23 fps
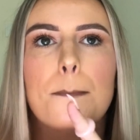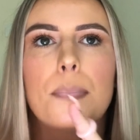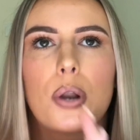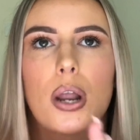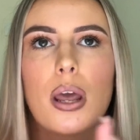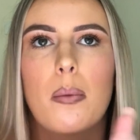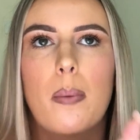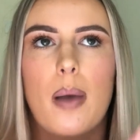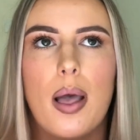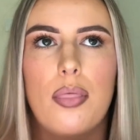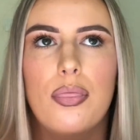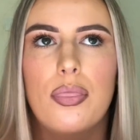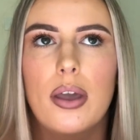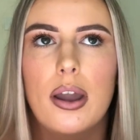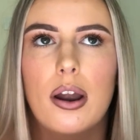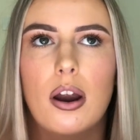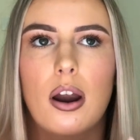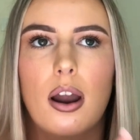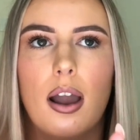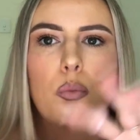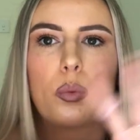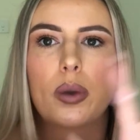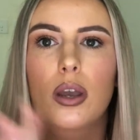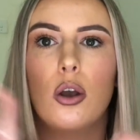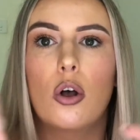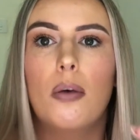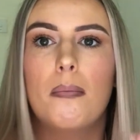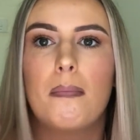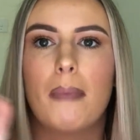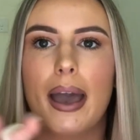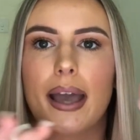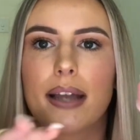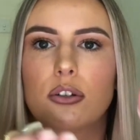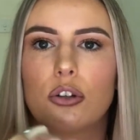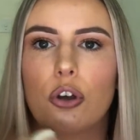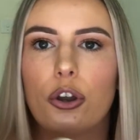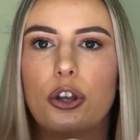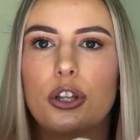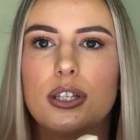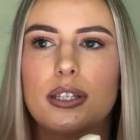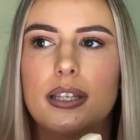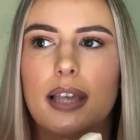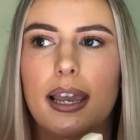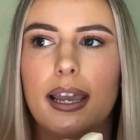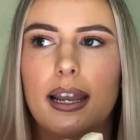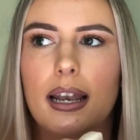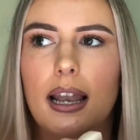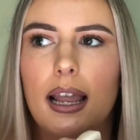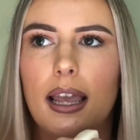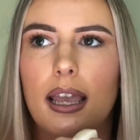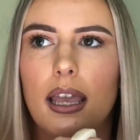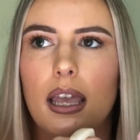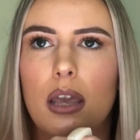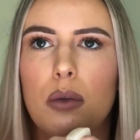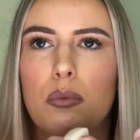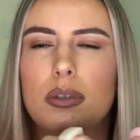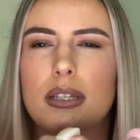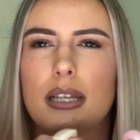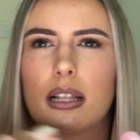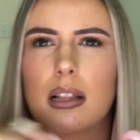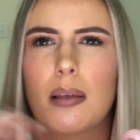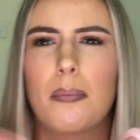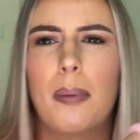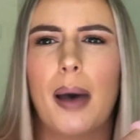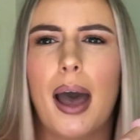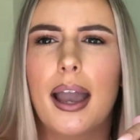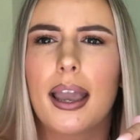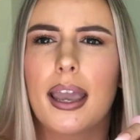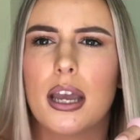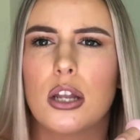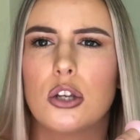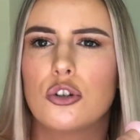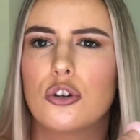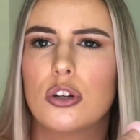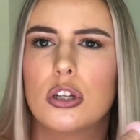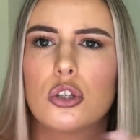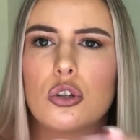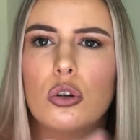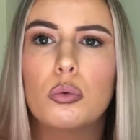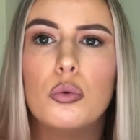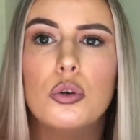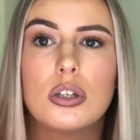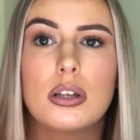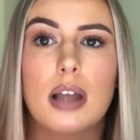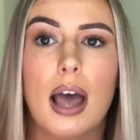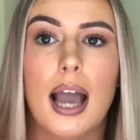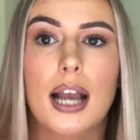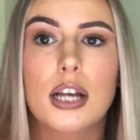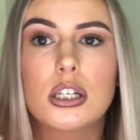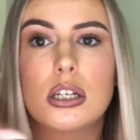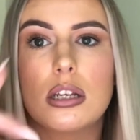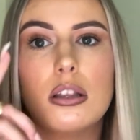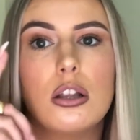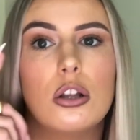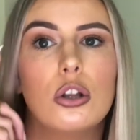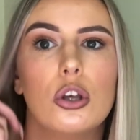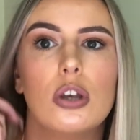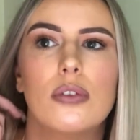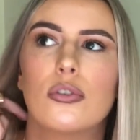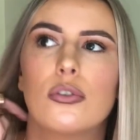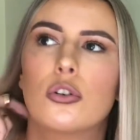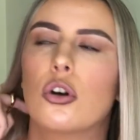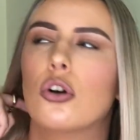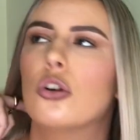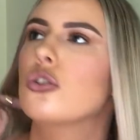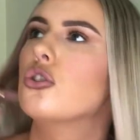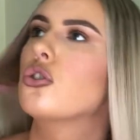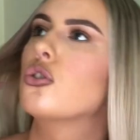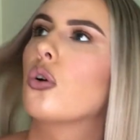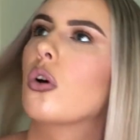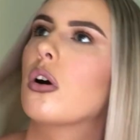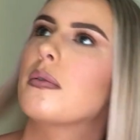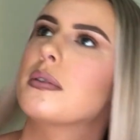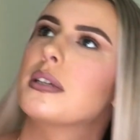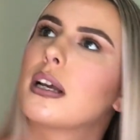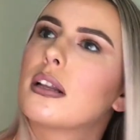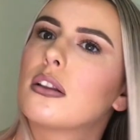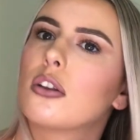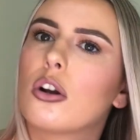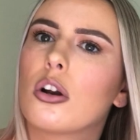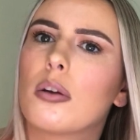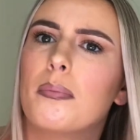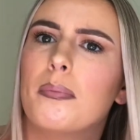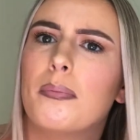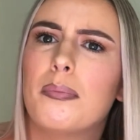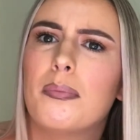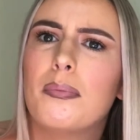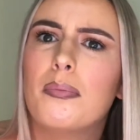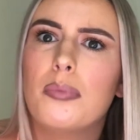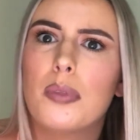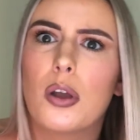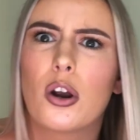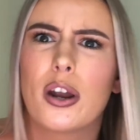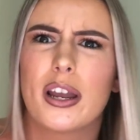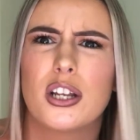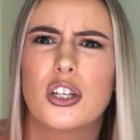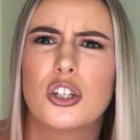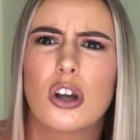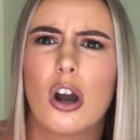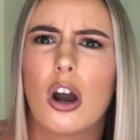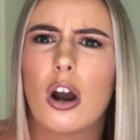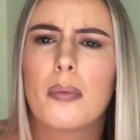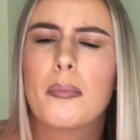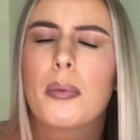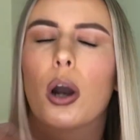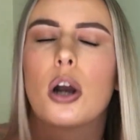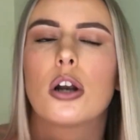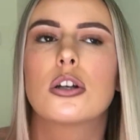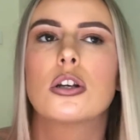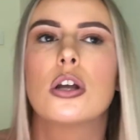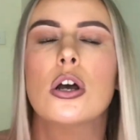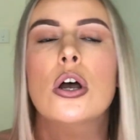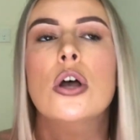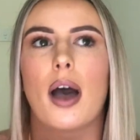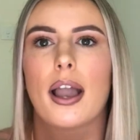But I went there, we all met outside, like it was like the back entrance, so it wasn't actually the Louis Vuitton store, it was like their HR part.